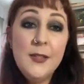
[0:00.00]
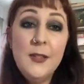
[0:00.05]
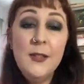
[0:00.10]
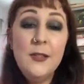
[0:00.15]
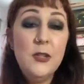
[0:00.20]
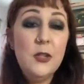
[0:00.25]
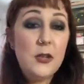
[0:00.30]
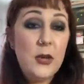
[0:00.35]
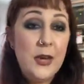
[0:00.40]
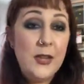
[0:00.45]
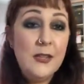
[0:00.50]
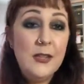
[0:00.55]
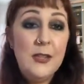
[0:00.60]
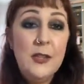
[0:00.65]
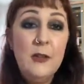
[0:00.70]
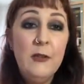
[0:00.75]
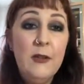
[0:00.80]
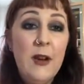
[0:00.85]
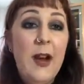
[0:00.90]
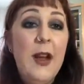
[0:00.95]
to
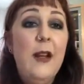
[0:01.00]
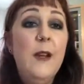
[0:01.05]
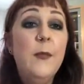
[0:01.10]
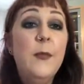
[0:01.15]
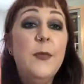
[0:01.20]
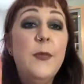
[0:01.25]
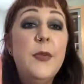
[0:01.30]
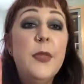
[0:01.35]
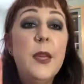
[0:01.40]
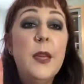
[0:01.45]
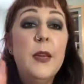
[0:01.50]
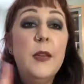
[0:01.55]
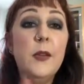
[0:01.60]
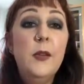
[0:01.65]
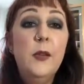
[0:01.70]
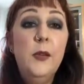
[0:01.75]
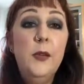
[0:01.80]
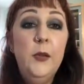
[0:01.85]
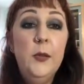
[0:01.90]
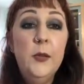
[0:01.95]
strengthen around the
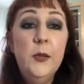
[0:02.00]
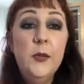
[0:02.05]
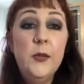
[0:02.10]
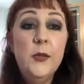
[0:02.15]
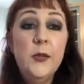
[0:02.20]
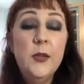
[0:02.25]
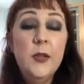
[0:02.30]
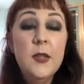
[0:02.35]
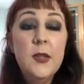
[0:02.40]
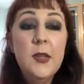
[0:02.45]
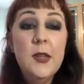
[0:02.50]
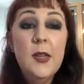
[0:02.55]
glutes